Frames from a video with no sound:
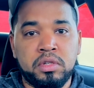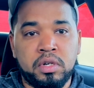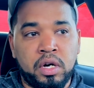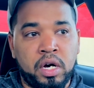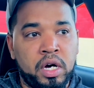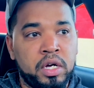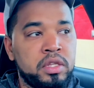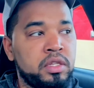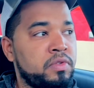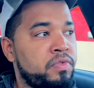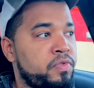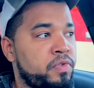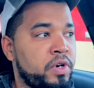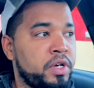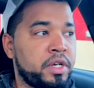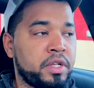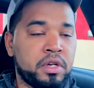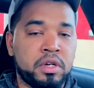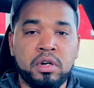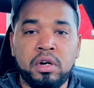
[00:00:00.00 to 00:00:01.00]
on the
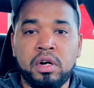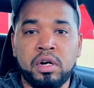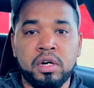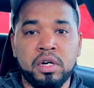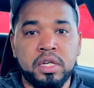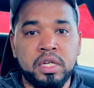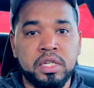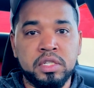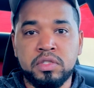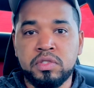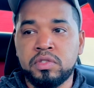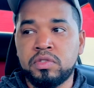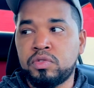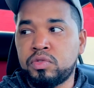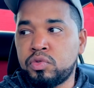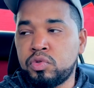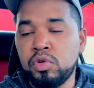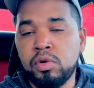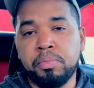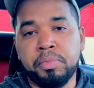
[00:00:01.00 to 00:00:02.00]
front of the car is
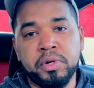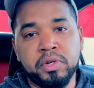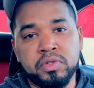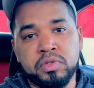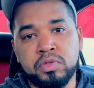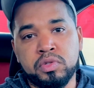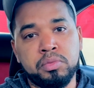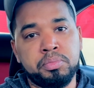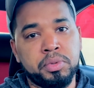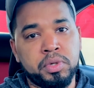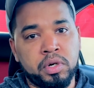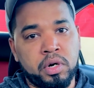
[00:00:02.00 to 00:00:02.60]
super